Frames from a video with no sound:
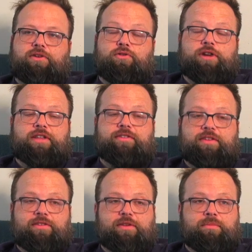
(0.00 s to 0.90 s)

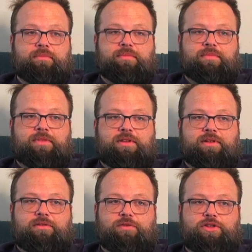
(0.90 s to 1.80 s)
criticism
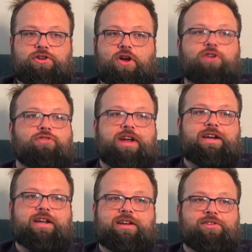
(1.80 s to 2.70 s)
for the dog
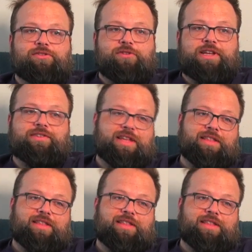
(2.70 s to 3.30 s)
training industry, is